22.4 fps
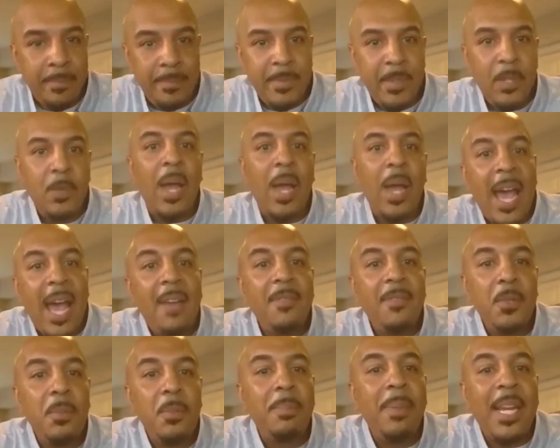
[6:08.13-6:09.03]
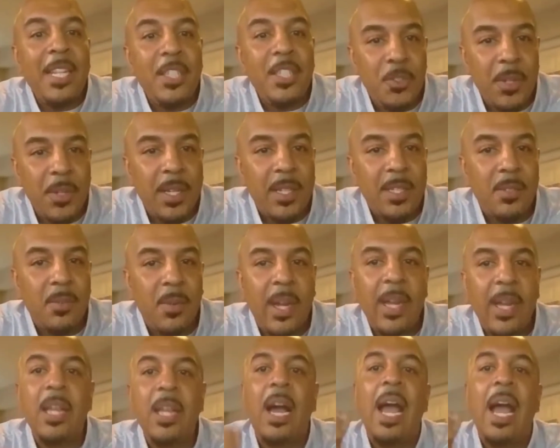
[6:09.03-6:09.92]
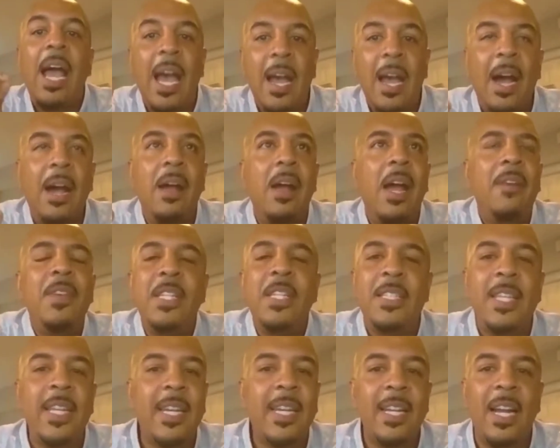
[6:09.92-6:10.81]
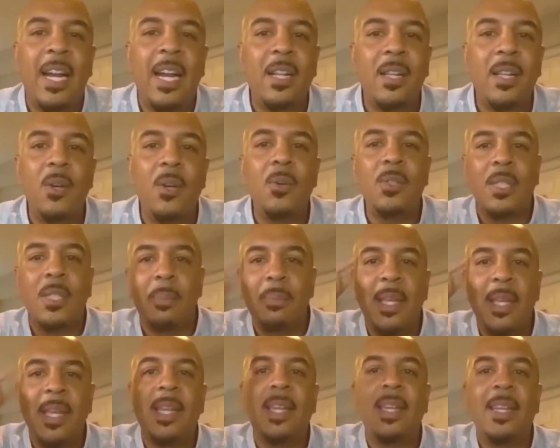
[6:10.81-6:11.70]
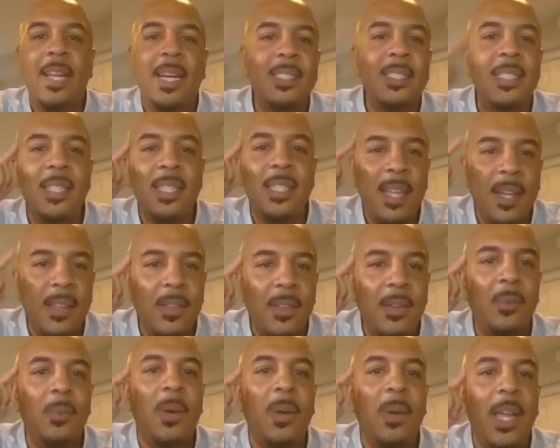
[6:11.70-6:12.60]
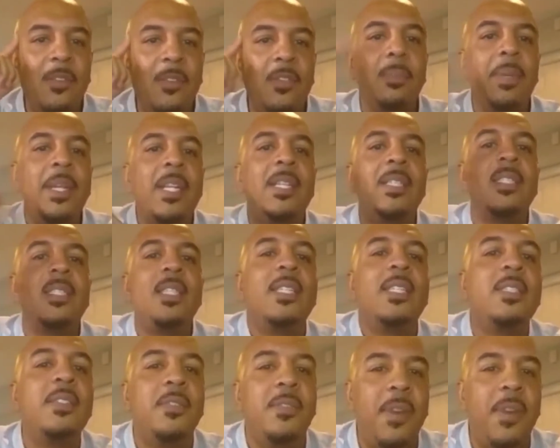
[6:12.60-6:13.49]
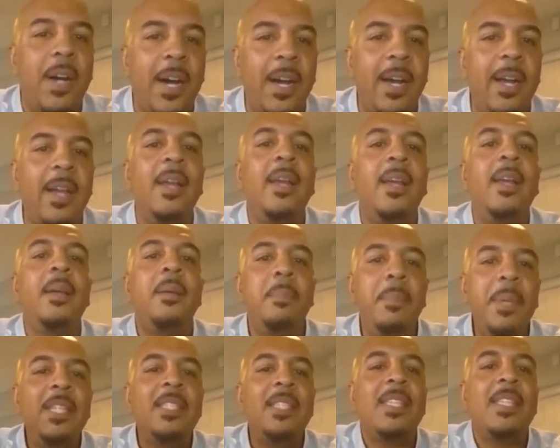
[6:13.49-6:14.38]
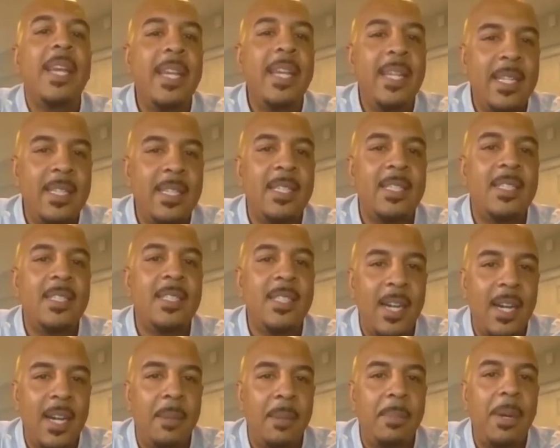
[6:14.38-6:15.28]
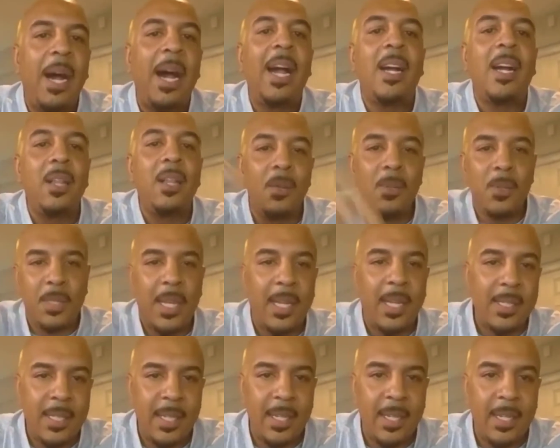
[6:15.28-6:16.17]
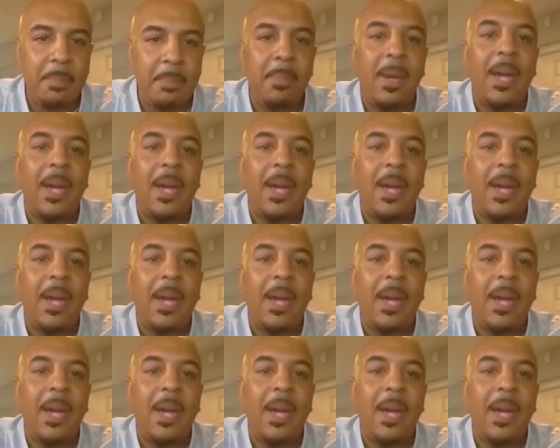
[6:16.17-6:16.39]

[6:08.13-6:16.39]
You have to metrics, right? Every ticket I close, I'm thinking that's another way for me to justify me staying at this job. I closed that ticket.